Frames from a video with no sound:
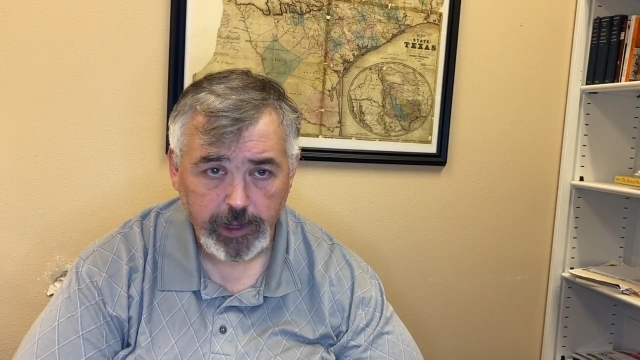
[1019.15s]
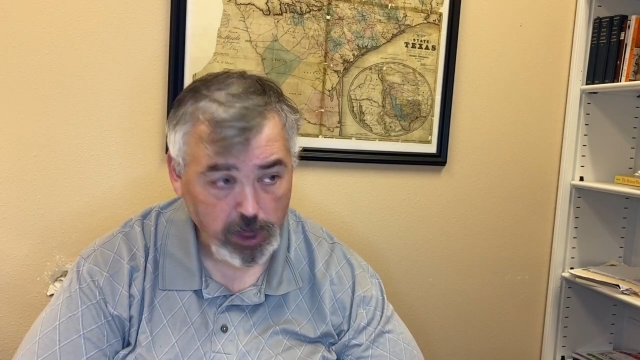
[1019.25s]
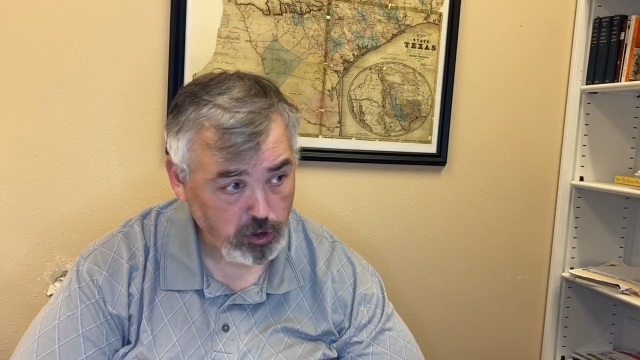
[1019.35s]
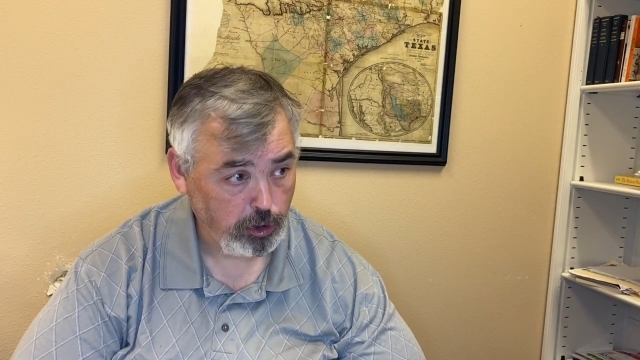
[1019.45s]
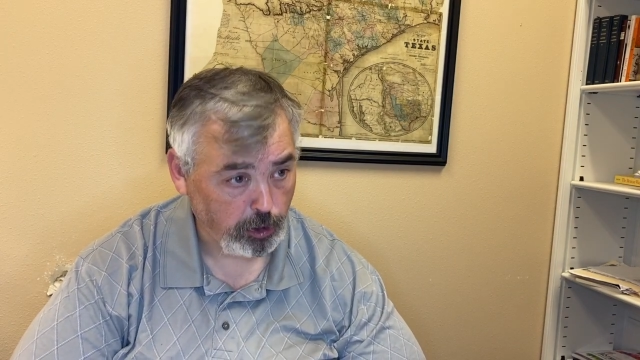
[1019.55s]
He
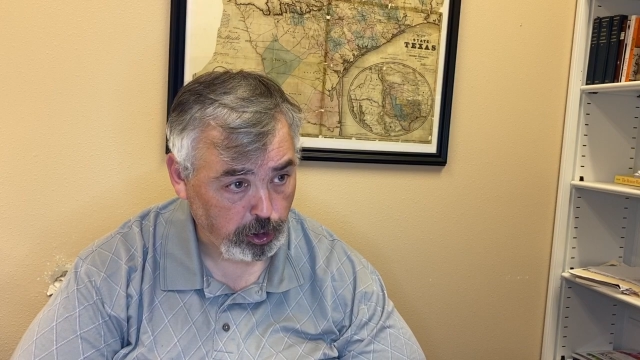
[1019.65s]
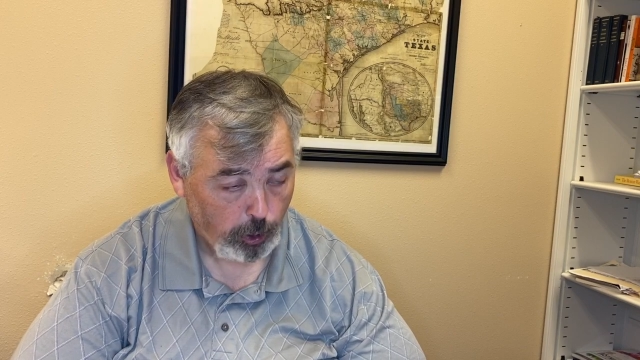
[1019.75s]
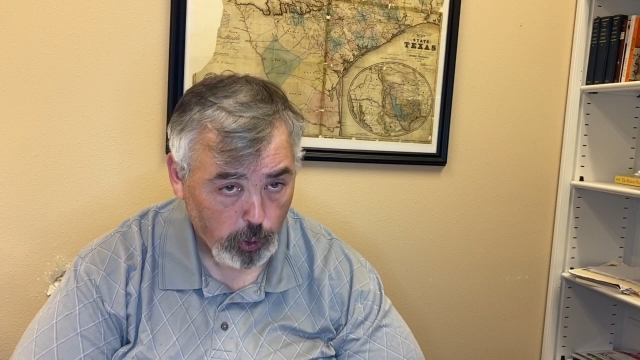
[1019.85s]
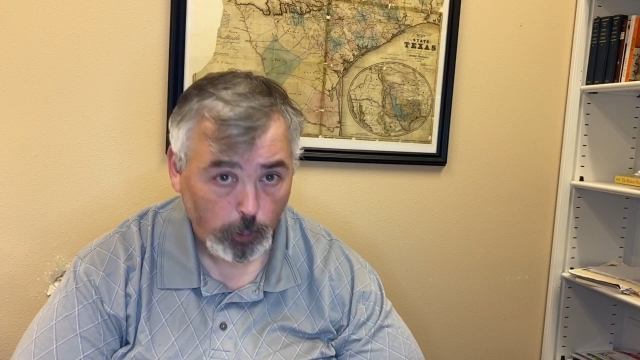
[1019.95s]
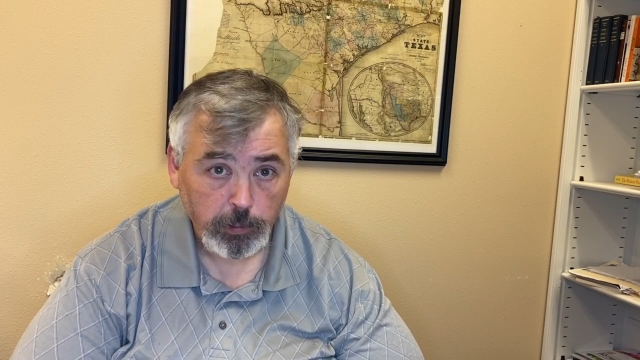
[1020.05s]
just
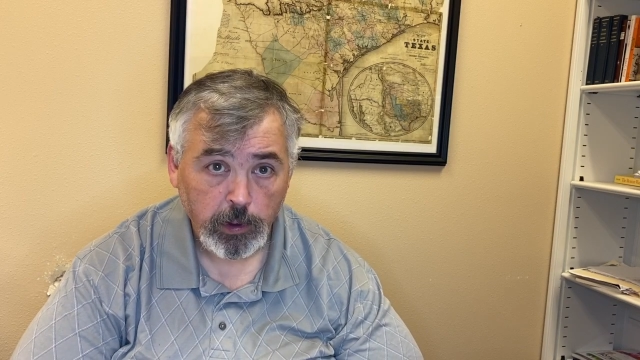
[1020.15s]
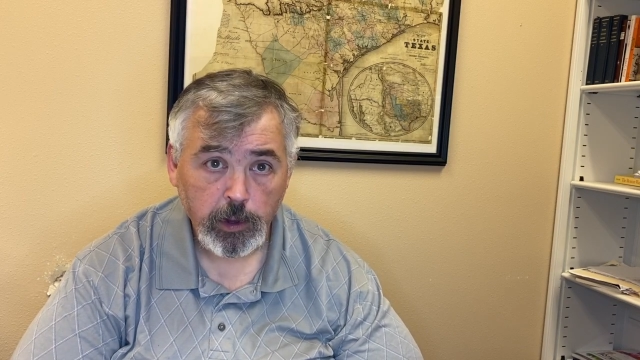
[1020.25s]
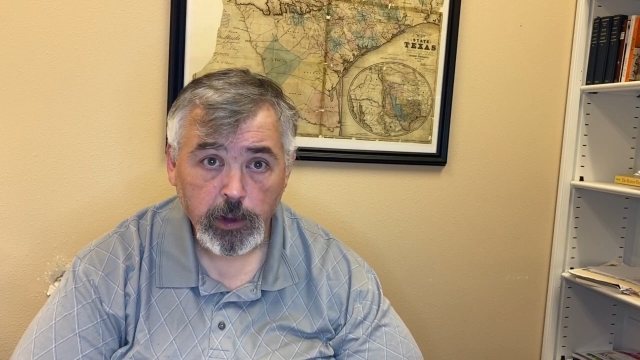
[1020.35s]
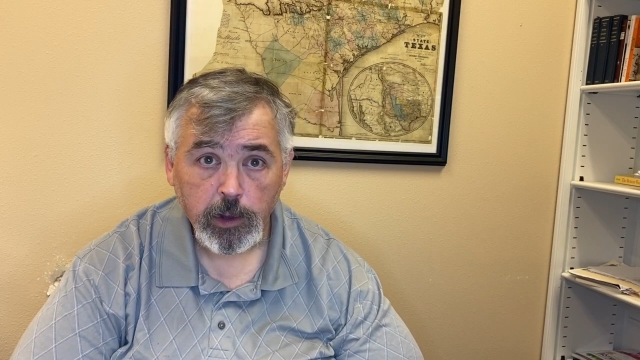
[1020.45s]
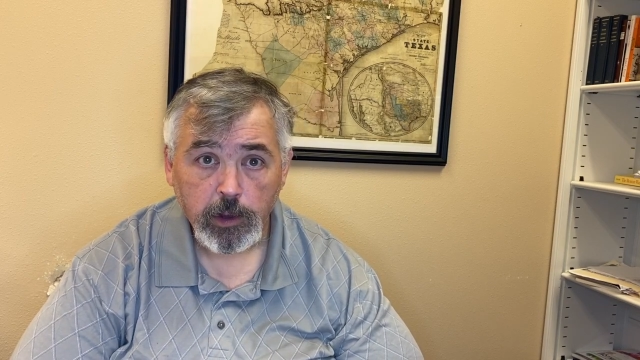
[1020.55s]
assumed
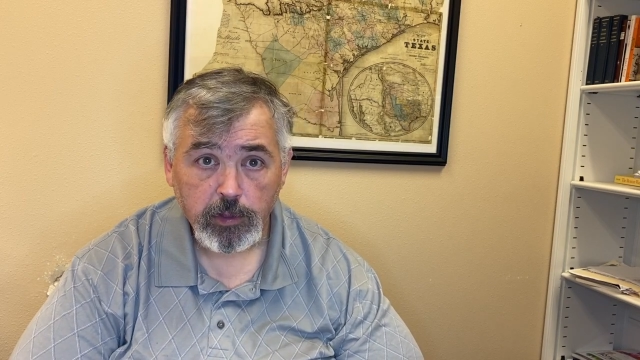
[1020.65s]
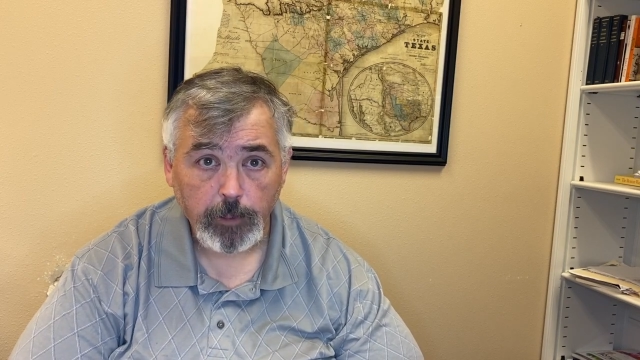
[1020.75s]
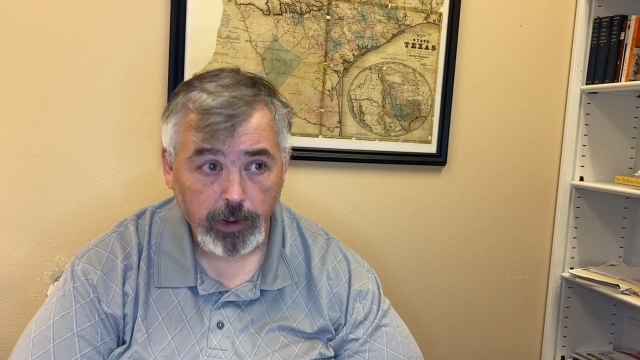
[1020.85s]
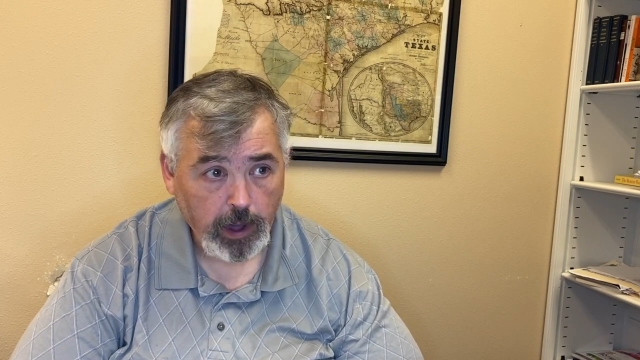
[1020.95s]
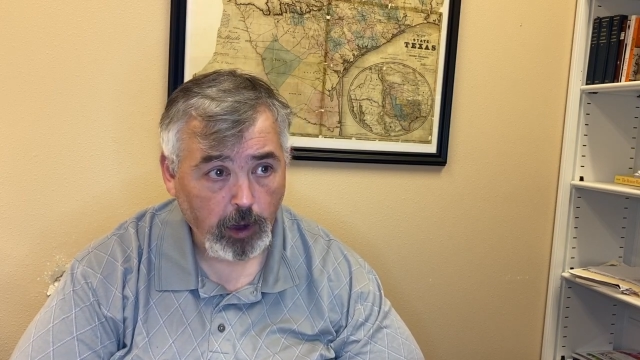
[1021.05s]

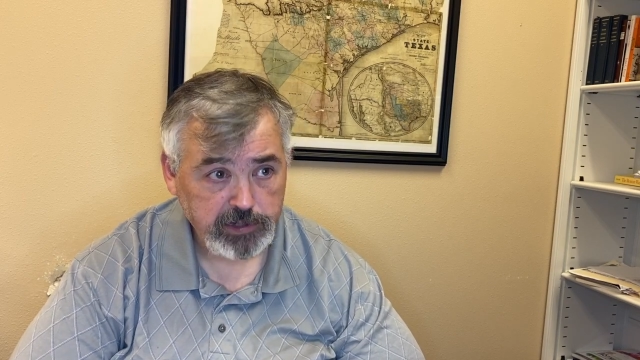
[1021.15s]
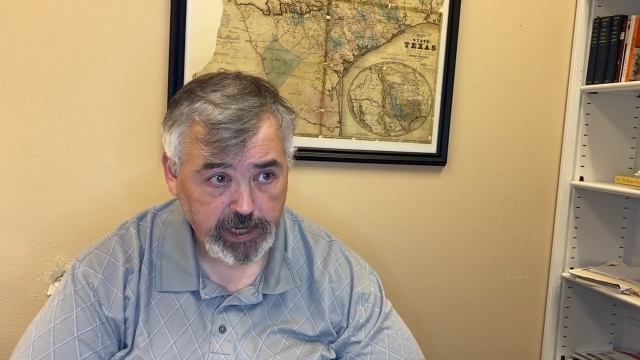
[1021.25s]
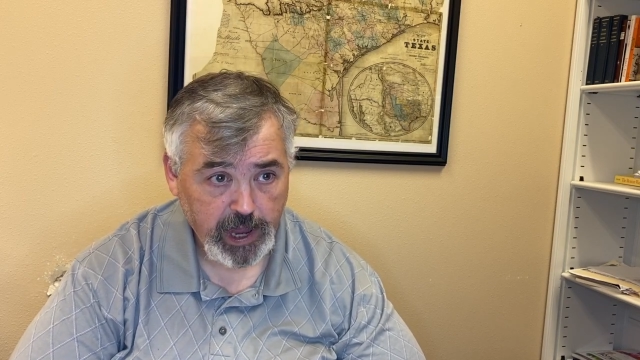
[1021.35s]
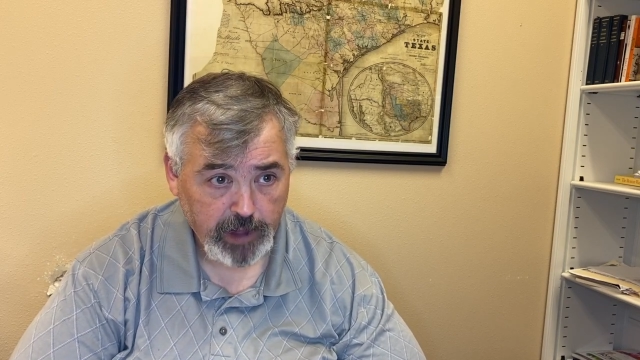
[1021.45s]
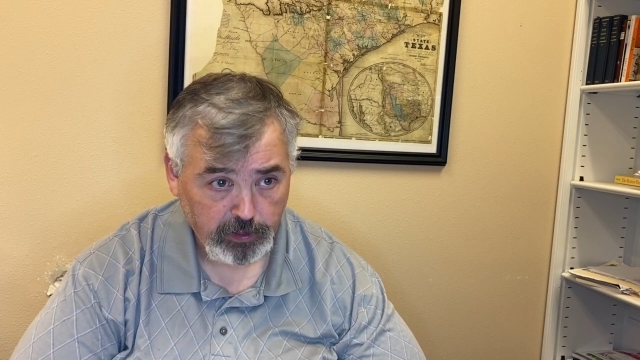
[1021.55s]
that because
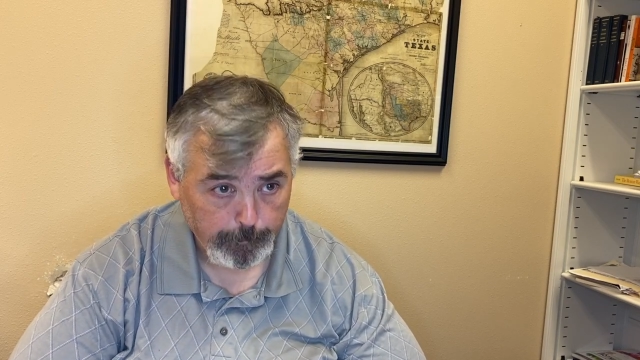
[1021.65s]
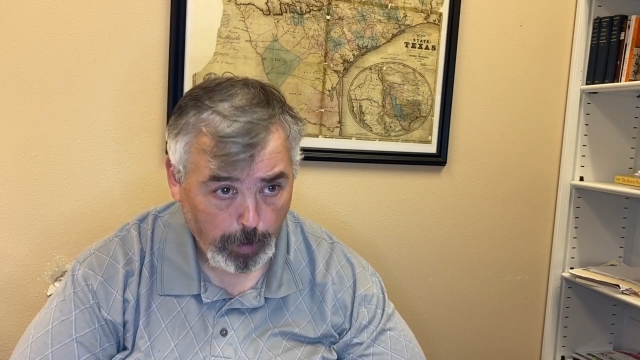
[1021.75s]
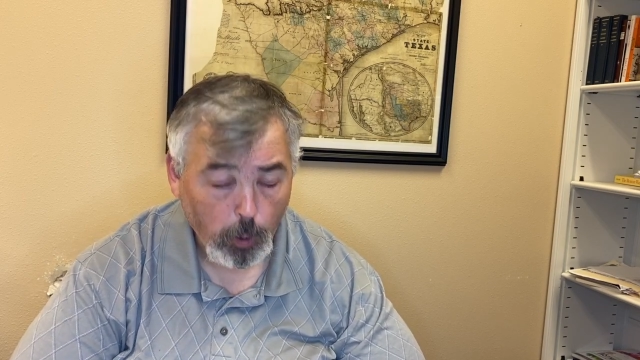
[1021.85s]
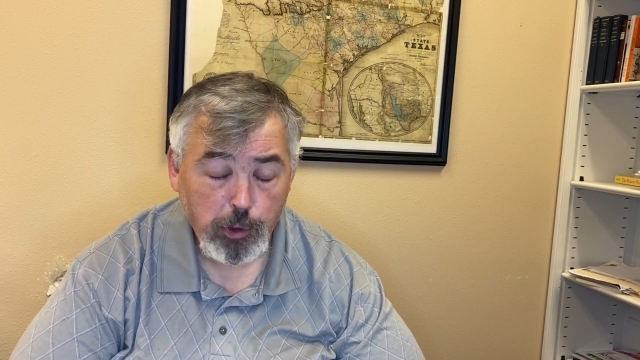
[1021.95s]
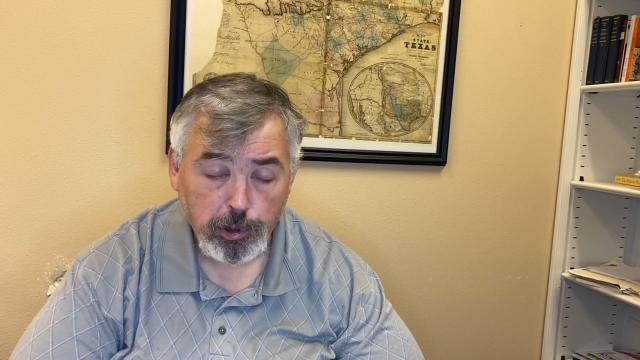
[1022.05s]
he had the
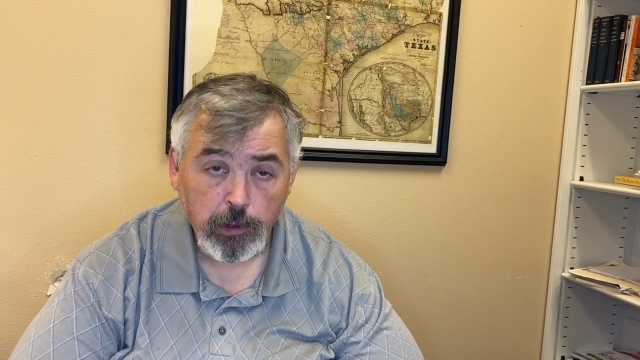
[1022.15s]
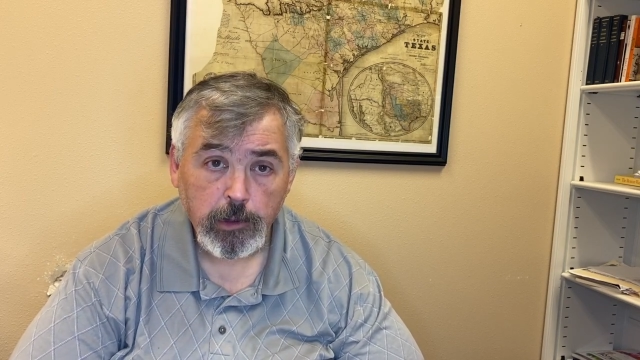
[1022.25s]
most